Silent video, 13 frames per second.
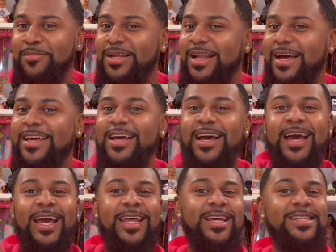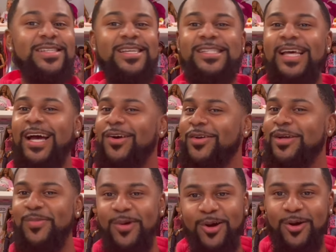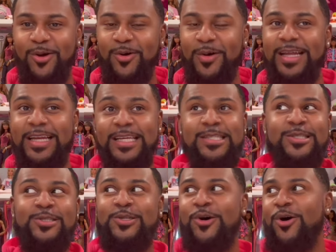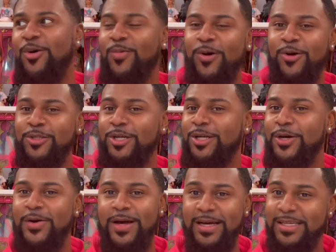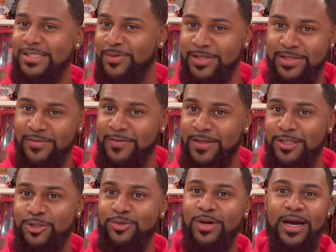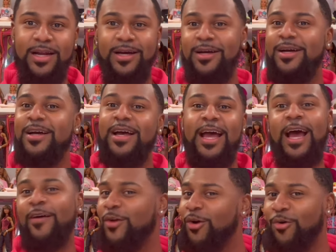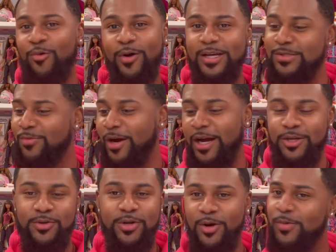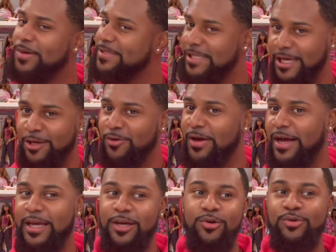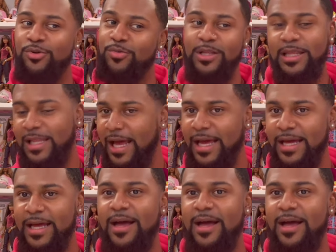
But like in this integrity world, in this doll world, y'all know how expensive is. You gotta have your coins right. You know what I'm saying? You gotta get who you really like.